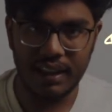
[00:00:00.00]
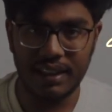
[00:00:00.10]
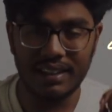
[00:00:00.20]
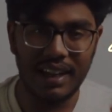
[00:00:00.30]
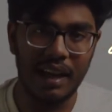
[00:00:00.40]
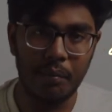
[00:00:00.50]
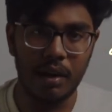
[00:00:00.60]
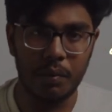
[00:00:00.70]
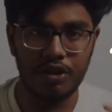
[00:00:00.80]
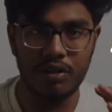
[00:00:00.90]
the time
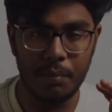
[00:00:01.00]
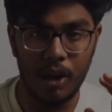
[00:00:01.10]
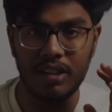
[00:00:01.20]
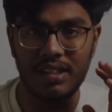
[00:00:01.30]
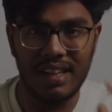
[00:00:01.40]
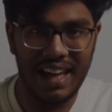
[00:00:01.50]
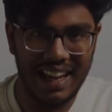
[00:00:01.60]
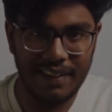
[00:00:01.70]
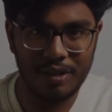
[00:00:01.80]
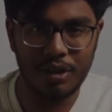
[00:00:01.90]
at which the process
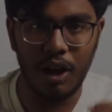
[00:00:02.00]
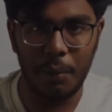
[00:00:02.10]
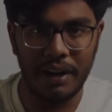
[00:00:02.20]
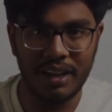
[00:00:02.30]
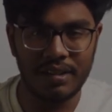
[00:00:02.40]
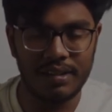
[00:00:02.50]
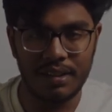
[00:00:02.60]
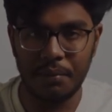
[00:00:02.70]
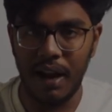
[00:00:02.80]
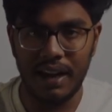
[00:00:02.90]
arrives to the operating
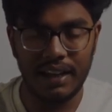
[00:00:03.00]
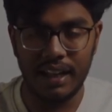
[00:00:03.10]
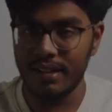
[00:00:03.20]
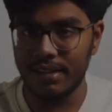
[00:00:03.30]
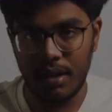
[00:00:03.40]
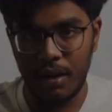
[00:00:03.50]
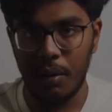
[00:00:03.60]
system and tells